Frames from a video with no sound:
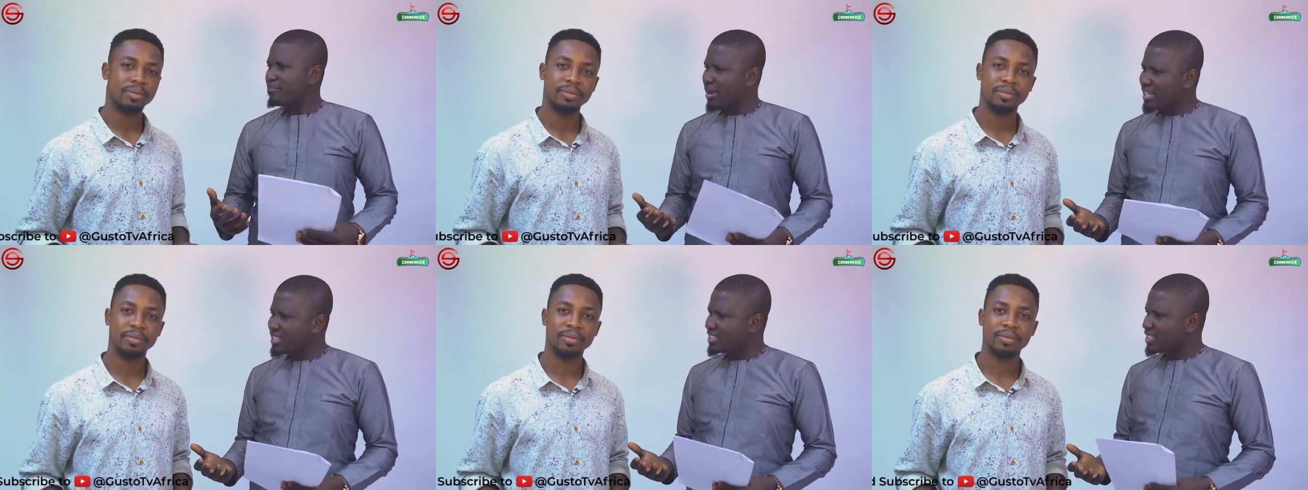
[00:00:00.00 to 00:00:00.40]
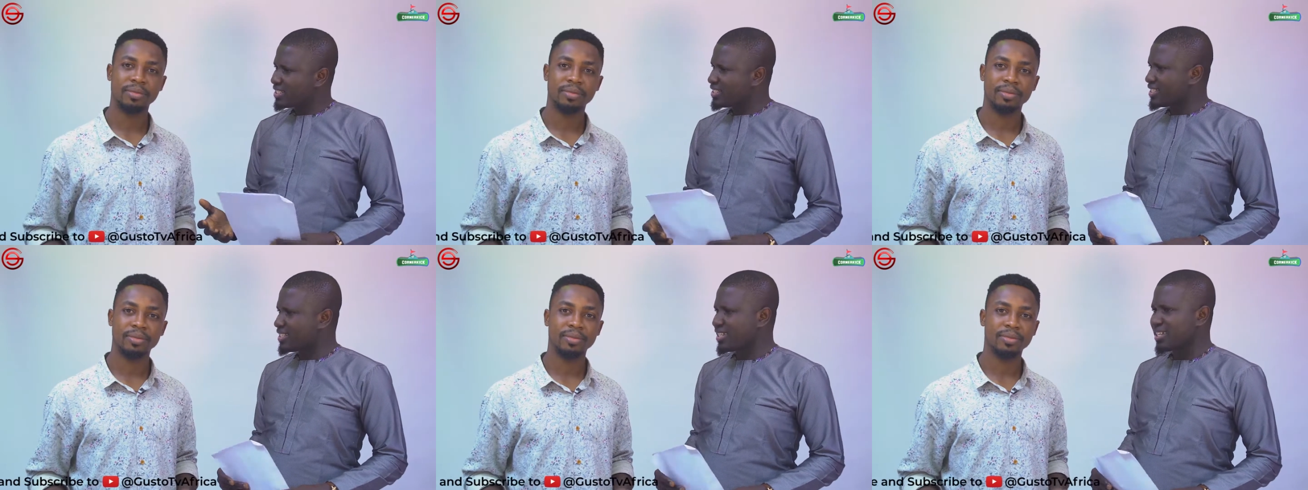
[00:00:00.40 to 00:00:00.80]
Speaker 1: Man
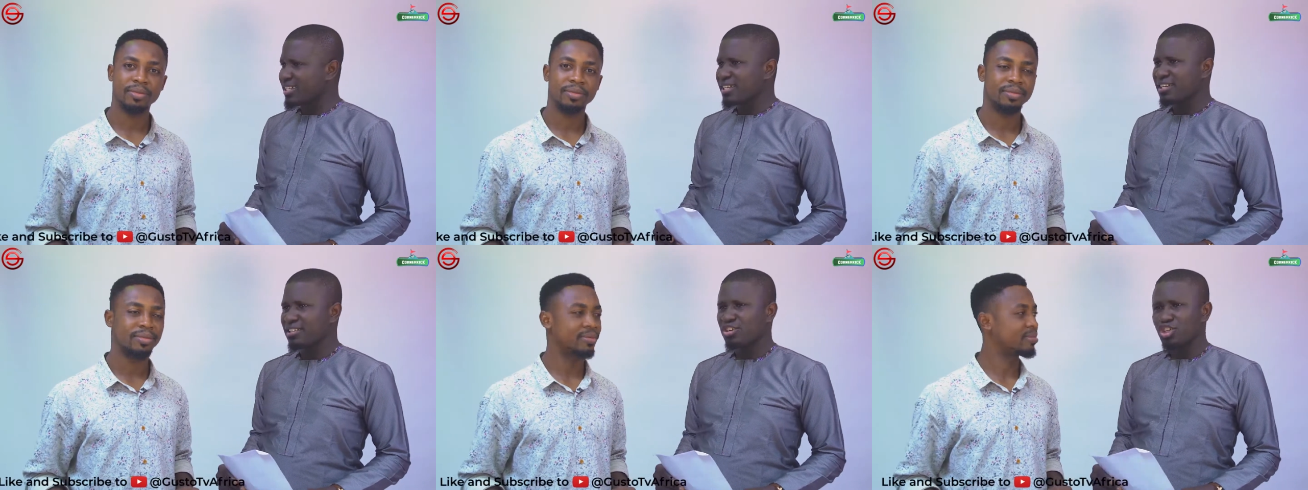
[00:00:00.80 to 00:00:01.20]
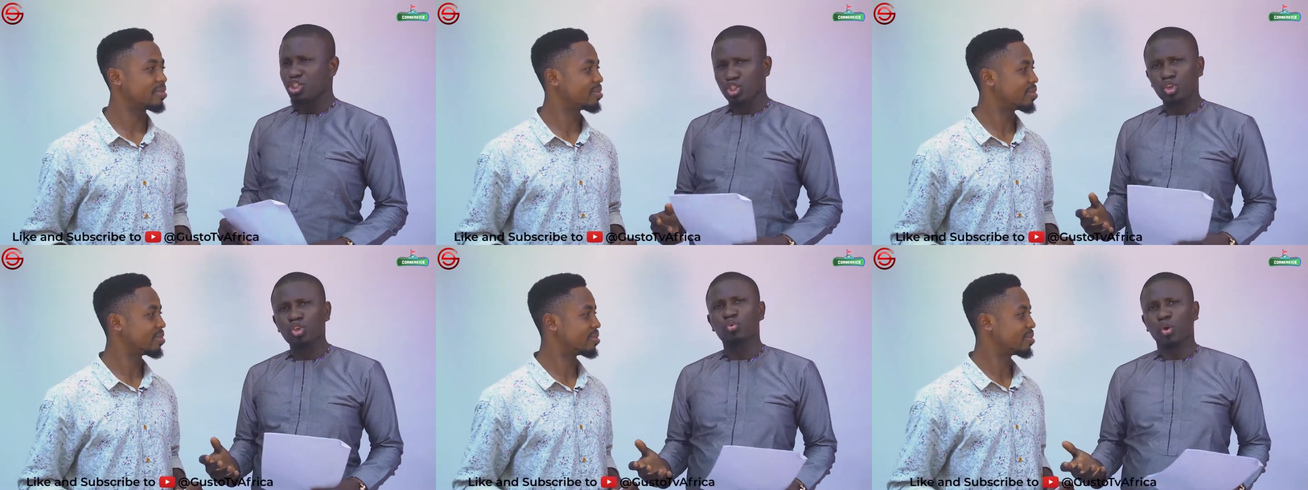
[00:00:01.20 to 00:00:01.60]
City
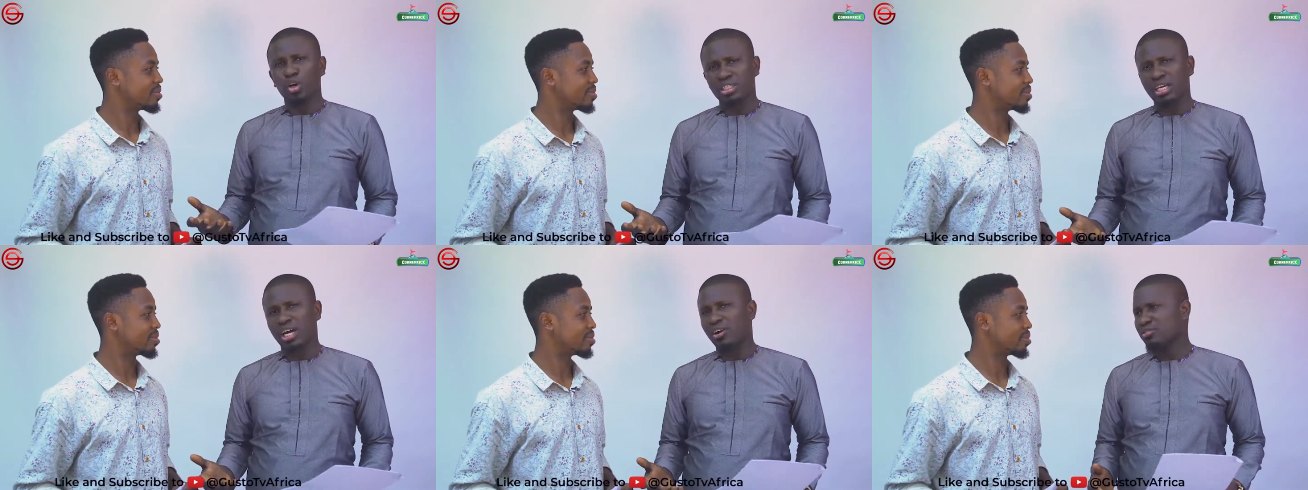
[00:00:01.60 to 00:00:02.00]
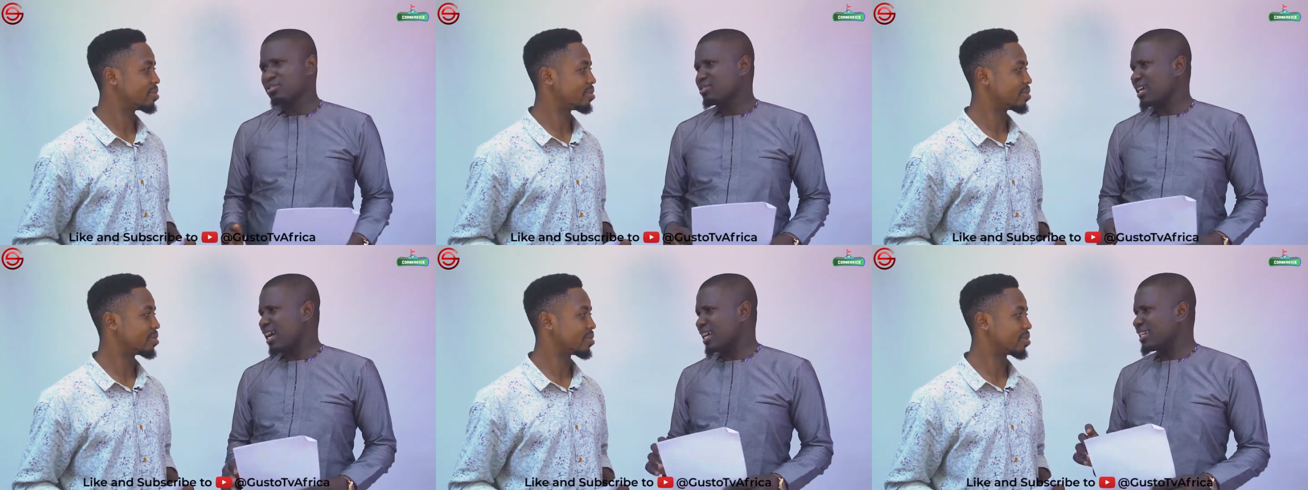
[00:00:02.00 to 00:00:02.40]
should watch out,
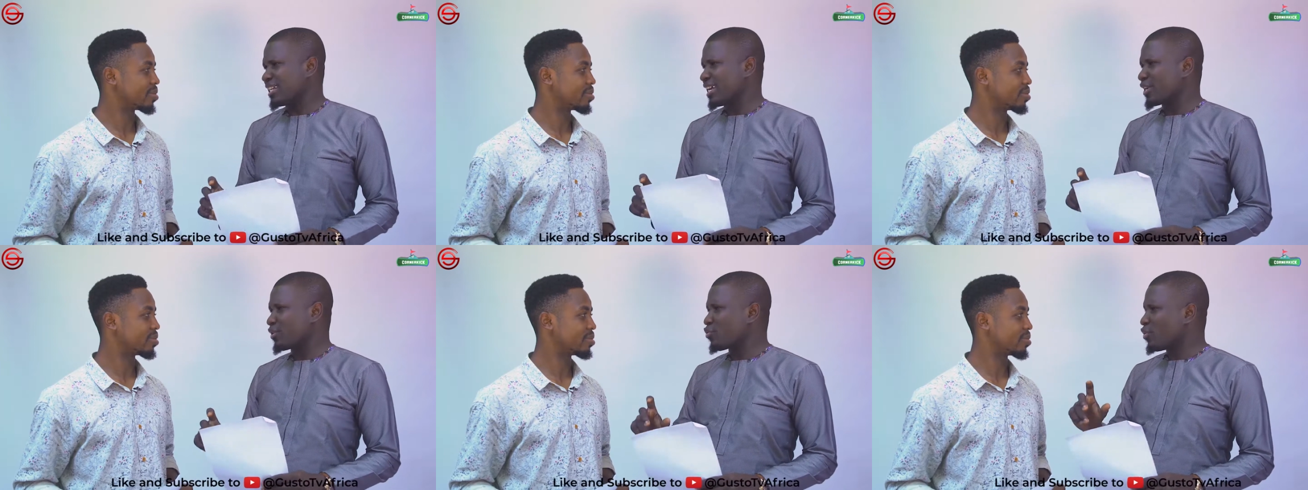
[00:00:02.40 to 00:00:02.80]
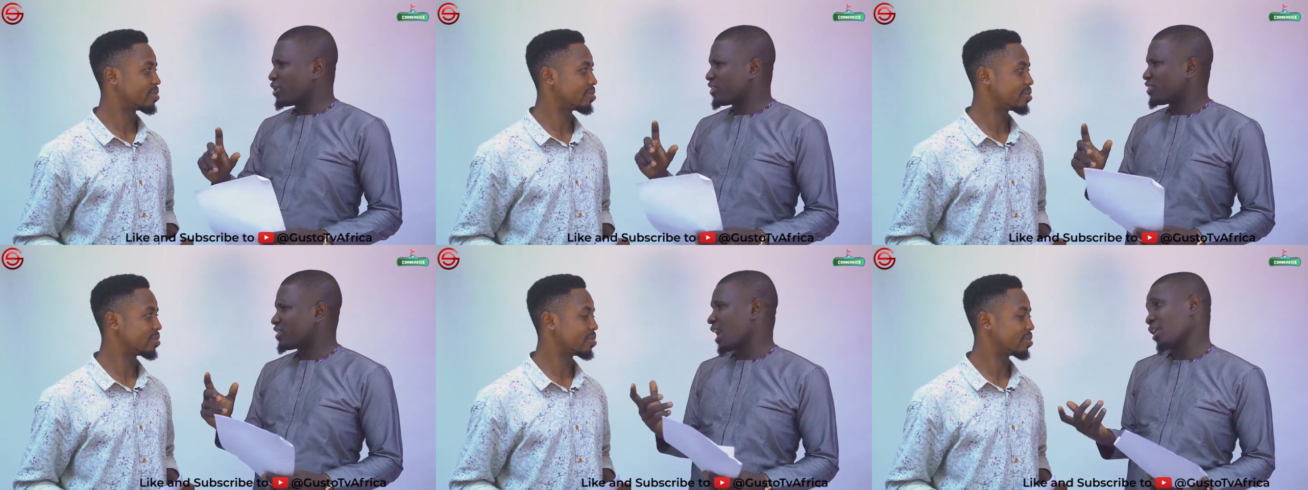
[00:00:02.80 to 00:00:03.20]
and then
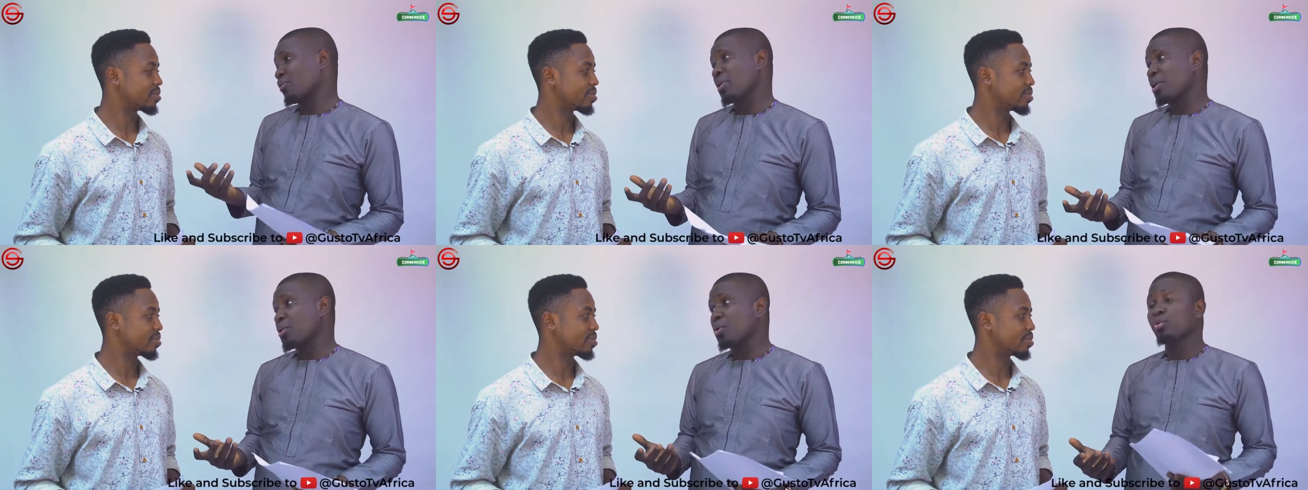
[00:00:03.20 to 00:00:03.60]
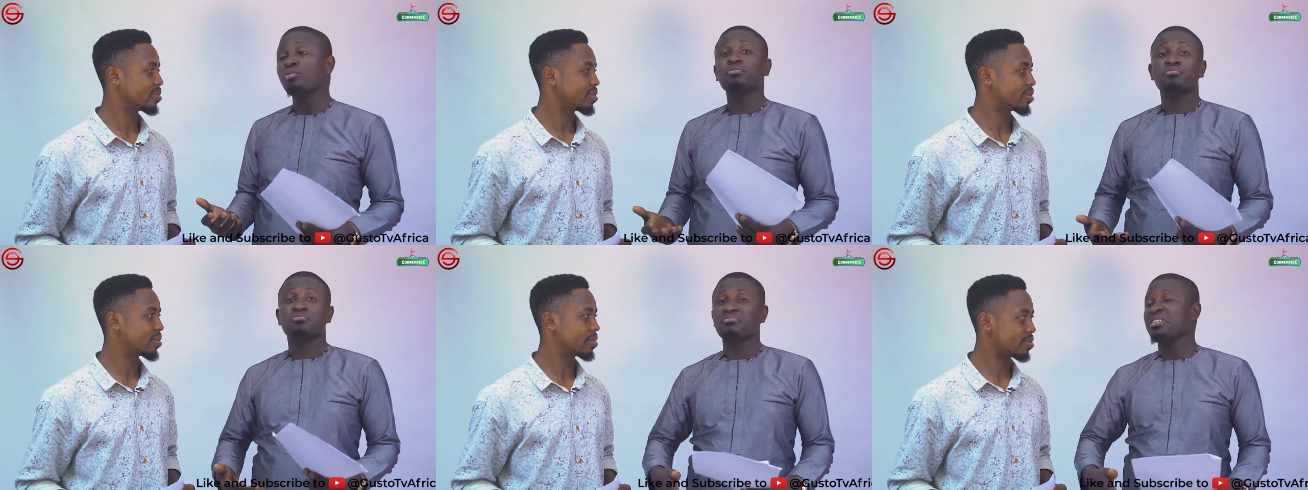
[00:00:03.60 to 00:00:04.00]
with Aguero
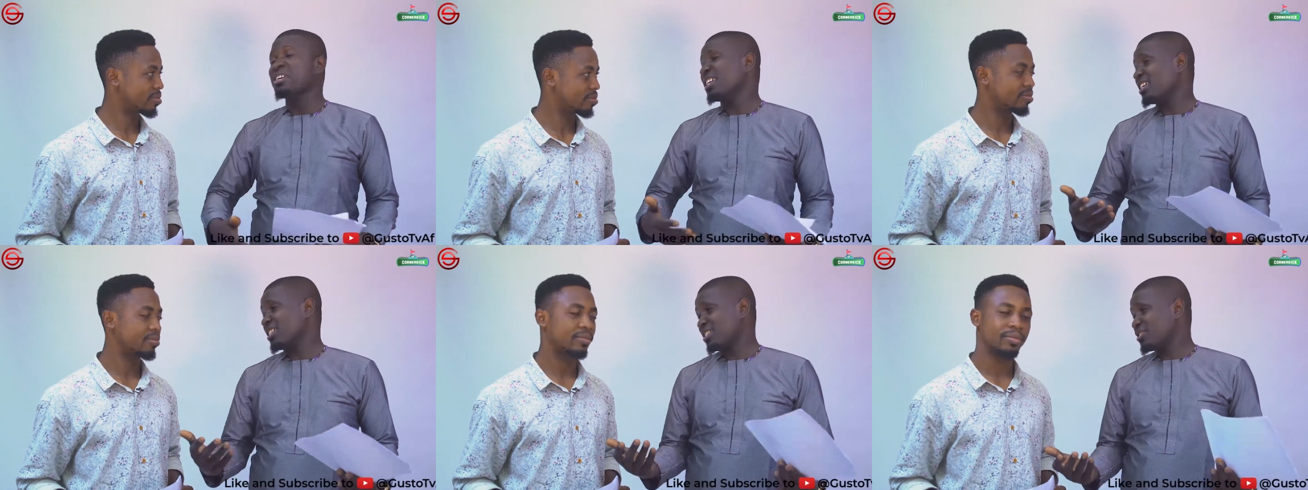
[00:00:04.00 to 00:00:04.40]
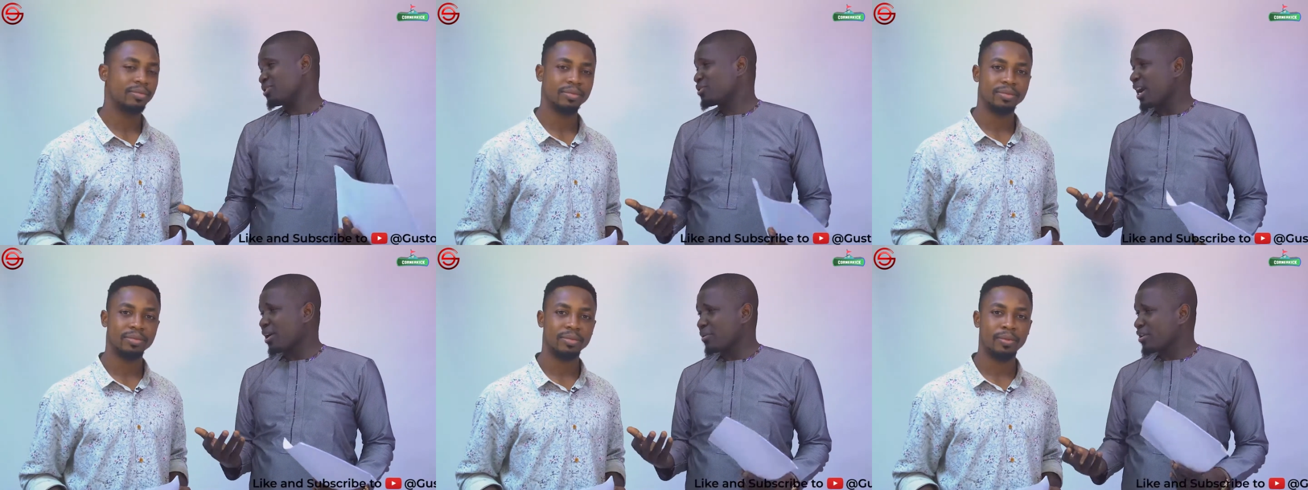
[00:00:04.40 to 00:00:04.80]
in his. You know,
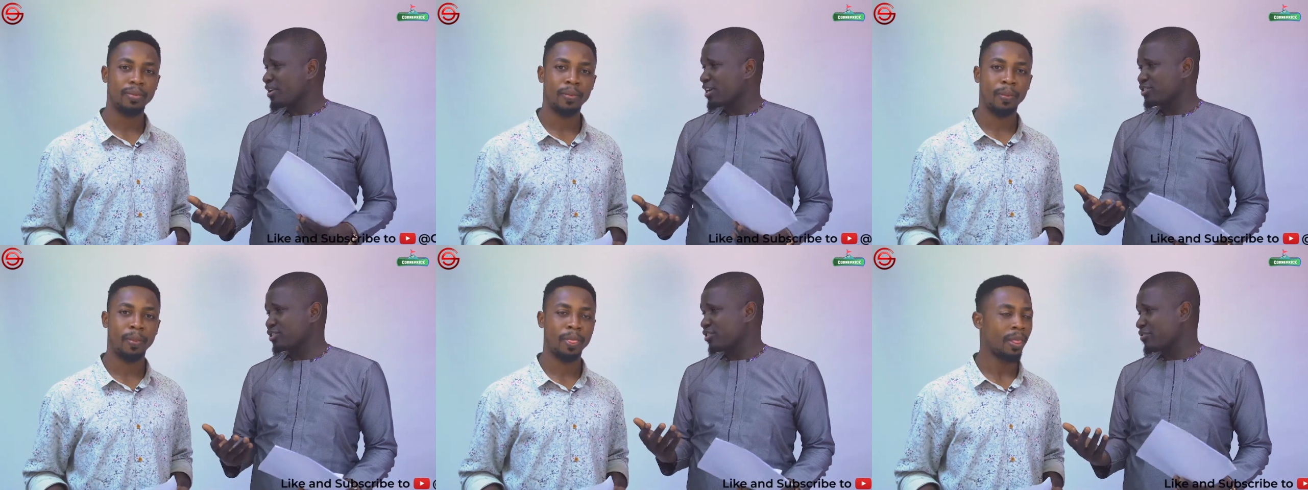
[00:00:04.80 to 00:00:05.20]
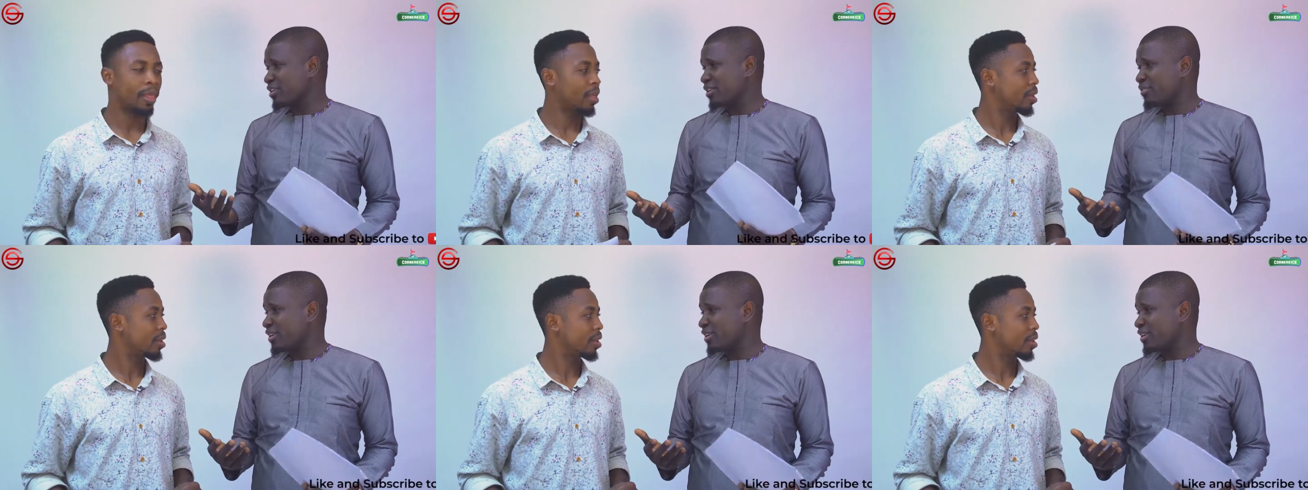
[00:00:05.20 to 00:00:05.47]
Aguero has not really,